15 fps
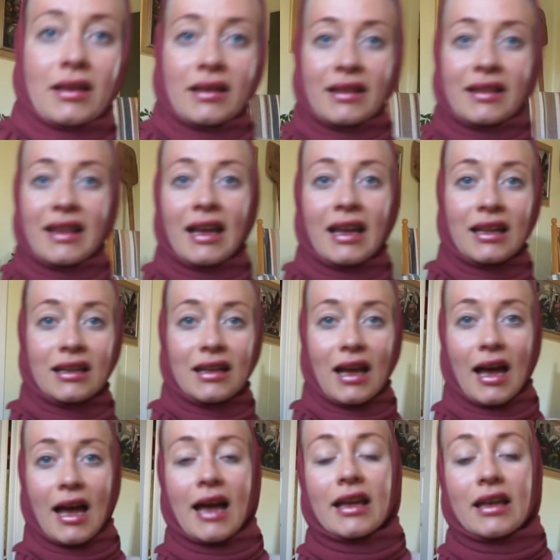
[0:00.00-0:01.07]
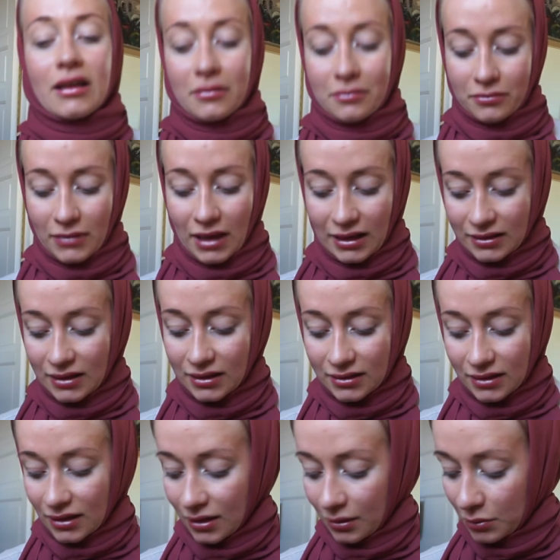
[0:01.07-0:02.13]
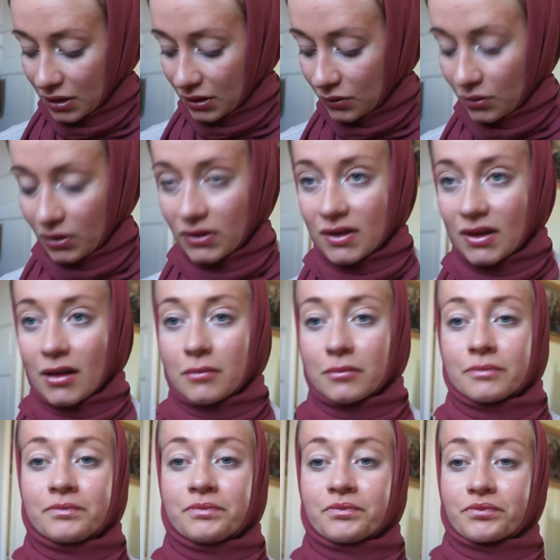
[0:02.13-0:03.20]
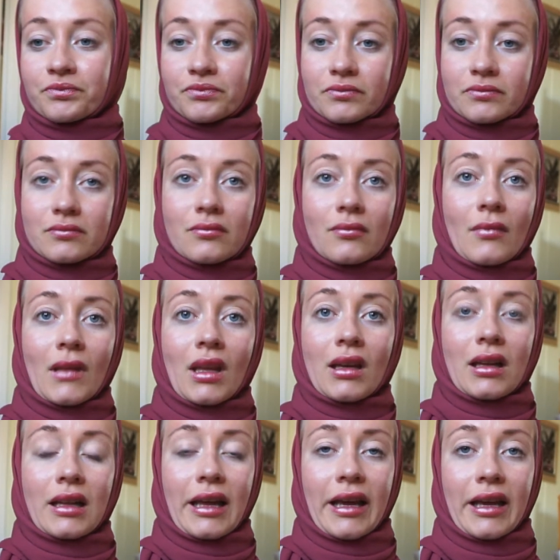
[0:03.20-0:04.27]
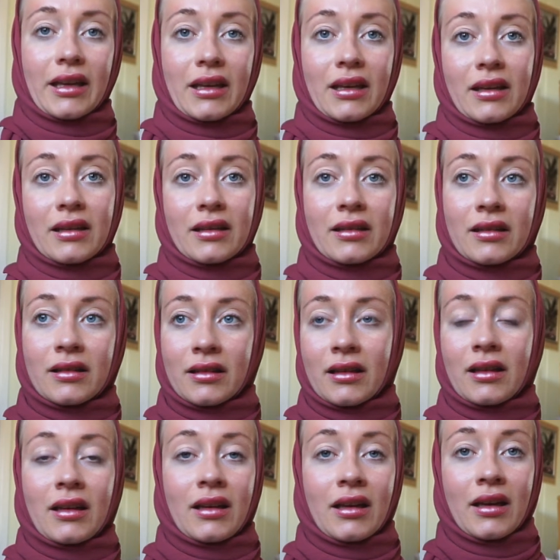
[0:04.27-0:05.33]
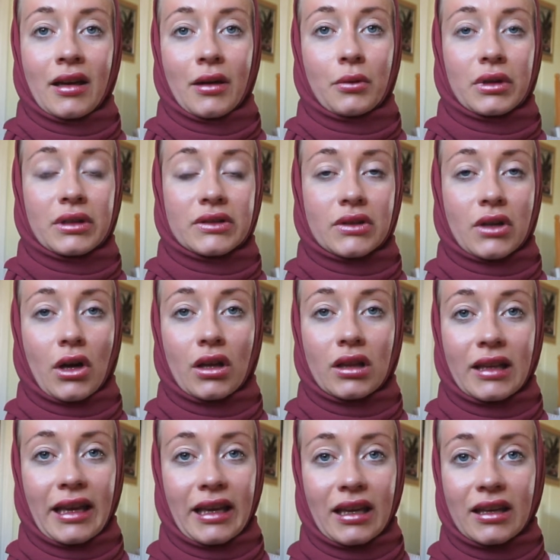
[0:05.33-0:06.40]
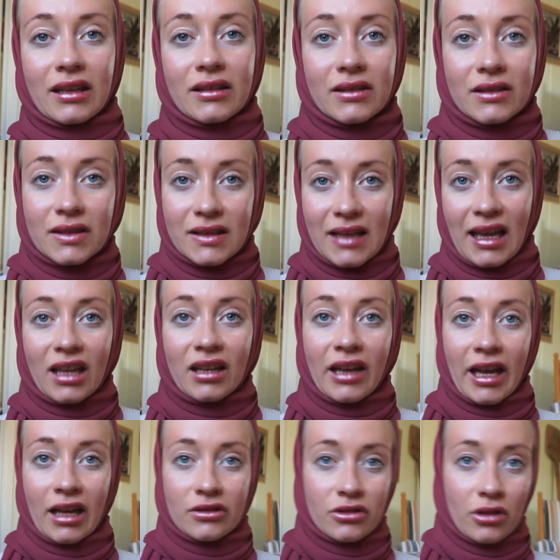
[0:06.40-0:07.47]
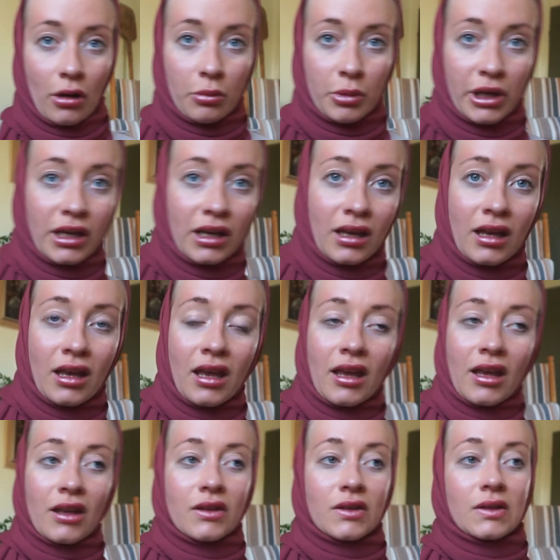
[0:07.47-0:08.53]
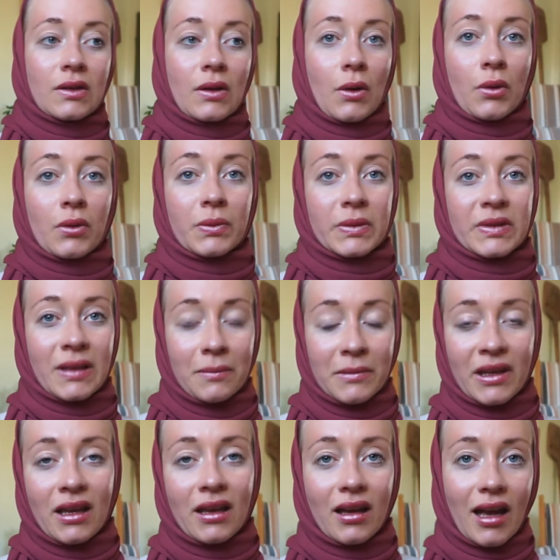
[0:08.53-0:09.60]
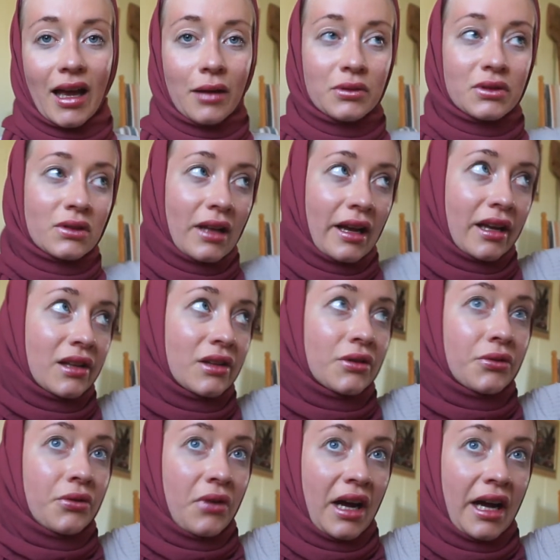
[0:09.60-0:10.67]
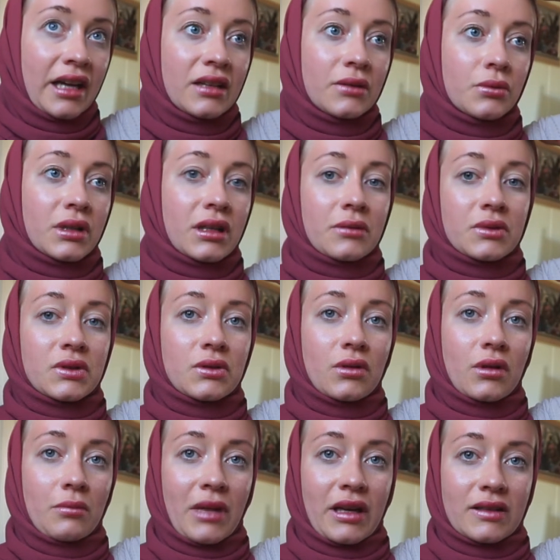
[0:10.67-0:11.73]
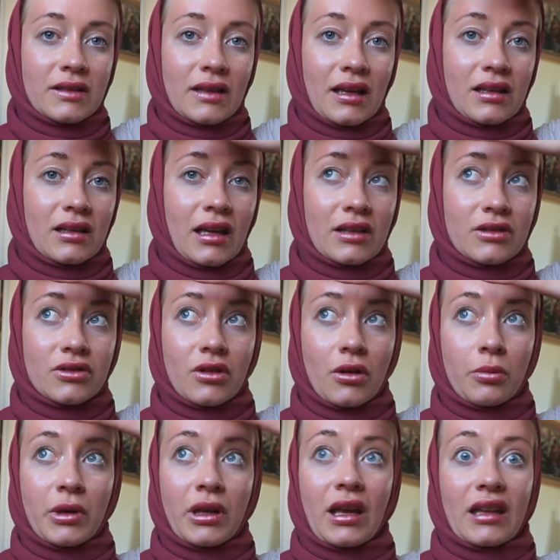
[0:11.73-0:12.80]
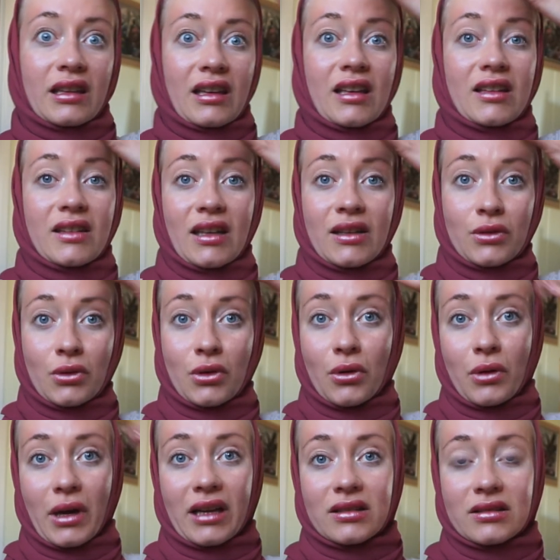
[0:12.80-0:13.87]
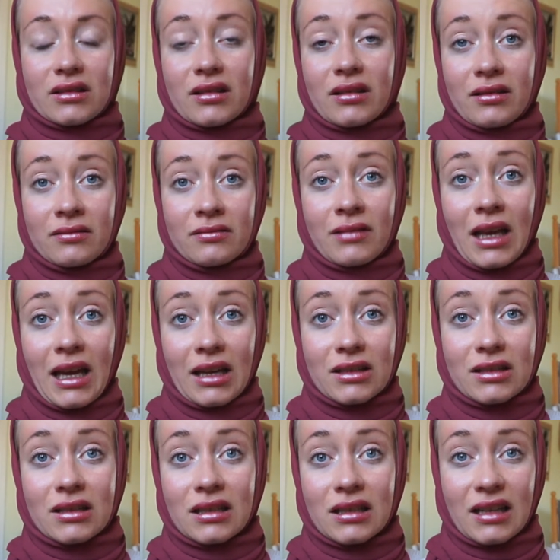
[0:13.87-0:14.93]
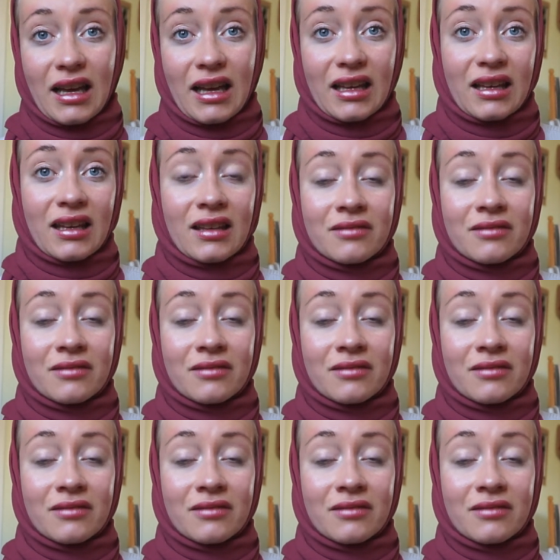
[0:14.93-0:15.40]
Then as I said, I've been doing some, like, what is it called, like secondhand shopping. So something I was lucky to find when I was doing my secondhand shopping, and I tend to go actually like